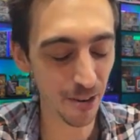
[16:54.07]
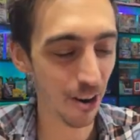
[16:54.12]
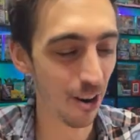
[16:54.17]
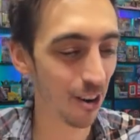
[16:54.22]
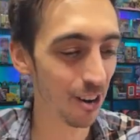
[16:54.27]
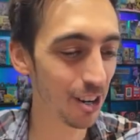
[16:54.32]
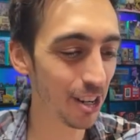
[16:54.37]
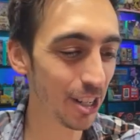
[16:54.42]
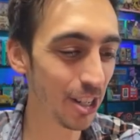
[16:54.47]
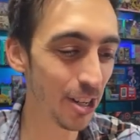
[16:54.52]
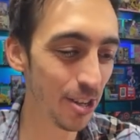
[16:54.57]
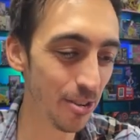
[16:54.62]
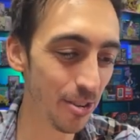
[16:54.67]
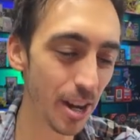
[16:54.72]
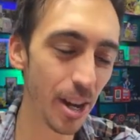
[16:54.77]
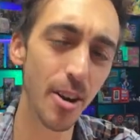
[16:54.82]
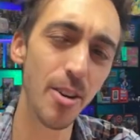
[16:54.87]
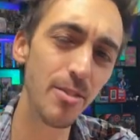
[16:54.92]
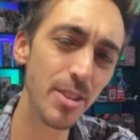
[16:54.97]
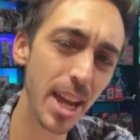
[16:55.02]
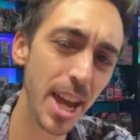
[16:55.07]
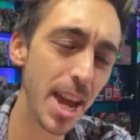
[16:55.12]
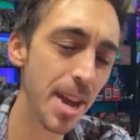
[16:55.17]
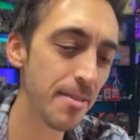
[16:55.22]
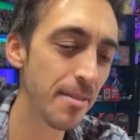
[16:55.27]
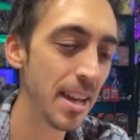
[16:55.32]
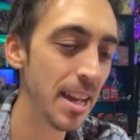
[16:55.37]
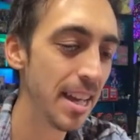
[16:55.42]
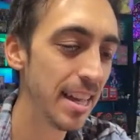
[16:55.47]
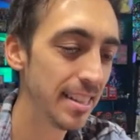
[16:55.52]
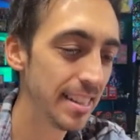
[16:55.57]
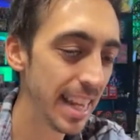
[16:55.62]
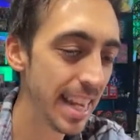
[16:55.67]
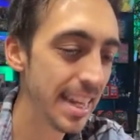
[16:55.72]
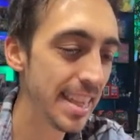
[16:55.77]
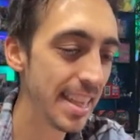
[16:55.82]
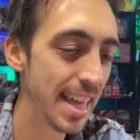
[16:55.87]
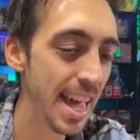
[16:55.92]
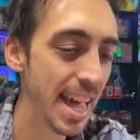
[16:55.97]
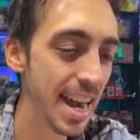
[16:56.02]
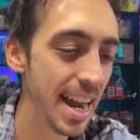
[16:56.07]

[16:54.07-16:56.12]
Articuno. Okay, take that.